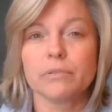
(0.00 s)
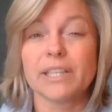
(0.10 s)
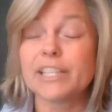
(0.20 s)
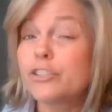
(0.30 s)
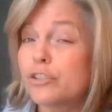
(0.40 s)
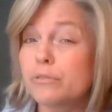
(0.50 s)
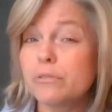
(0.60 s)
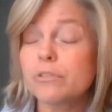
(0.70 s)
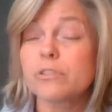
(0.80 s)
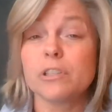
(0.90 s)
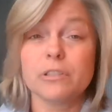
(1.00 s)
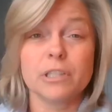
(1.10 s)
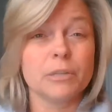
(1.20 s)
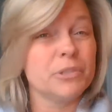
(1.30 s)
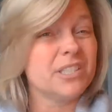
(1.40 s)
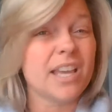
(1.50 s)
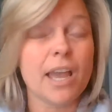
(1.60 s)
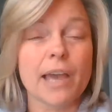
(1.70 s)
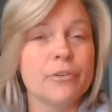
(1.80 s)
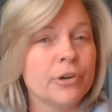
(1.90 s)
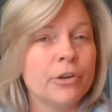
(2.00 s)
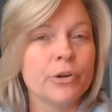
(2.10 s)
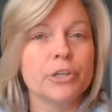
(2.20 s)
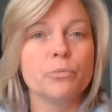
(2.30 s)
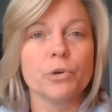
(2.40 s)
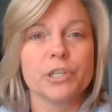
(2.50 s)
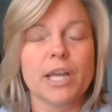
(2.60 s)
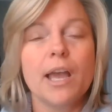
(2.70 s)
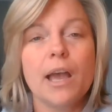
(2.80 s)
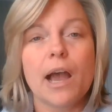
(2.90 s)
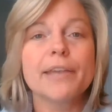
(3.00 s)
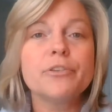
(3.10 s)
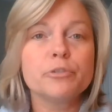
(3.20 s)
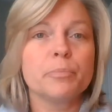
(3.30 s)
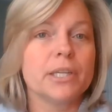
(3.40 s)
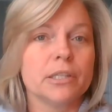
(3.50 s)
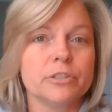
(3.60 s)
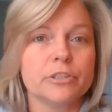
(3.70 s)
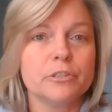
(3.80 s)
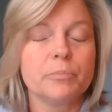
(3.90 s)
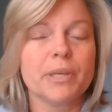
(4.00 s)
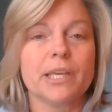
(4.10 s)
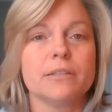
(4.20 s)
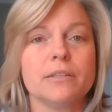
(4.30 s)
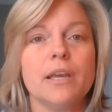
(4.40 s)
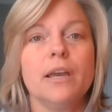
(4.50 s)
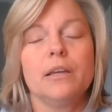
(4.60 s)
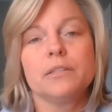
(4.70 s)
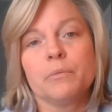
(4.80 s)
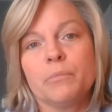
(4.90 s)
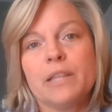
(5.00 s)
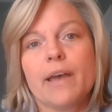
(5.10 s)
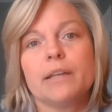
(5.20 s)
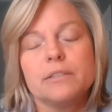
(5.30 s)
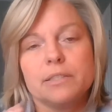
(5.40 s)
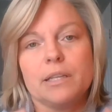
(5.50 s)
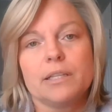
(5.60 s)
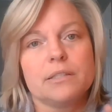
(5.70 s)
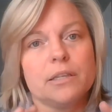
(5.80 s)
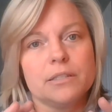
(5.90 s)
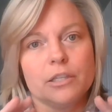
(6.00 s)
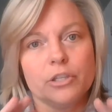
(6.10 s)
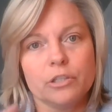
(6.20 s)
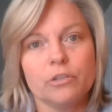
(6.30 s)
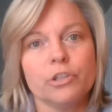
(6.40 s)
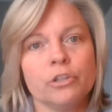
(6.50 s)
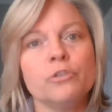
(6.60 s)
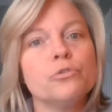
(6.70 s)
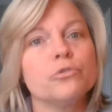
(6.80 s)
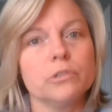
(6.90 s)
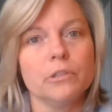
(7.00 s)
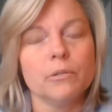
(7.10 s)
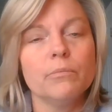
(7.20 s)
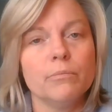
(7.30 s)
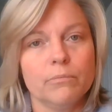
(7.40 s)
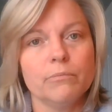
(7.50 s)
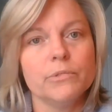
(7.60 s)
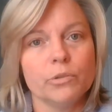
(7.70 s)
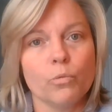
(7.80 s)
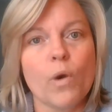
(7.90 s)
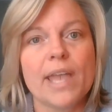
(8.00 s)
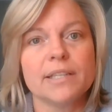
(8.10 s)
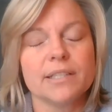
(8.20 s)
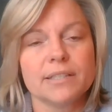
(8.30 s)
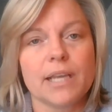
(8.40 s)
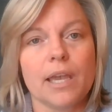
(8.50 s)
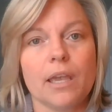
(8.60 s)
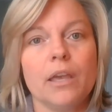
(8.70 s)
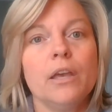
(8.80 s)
issues, can we say? I don't know a good word. I use pictures because to me that's a good neutral way to say,